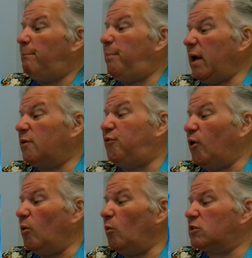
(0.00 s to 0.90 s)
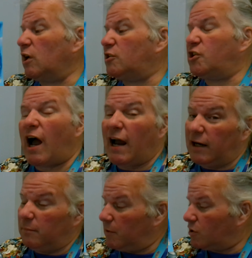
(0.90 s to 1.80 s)
Bigfoot was a
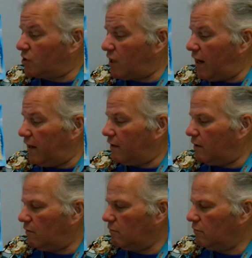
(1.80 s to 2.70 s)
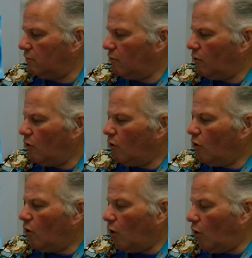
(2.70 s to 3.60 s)
giant mistake.
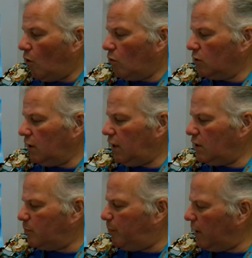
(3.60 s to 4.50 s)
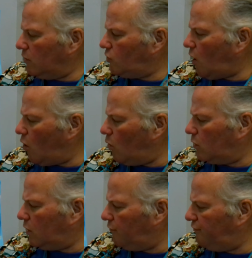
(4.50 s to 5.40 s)
Only his big toe
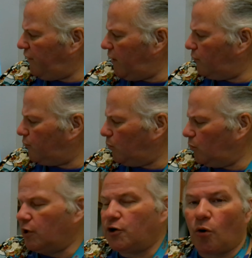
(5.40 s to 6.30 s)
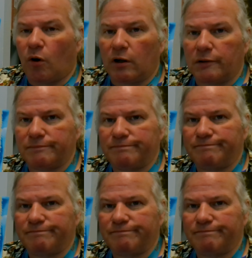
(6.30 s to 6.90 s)
could fit through the door.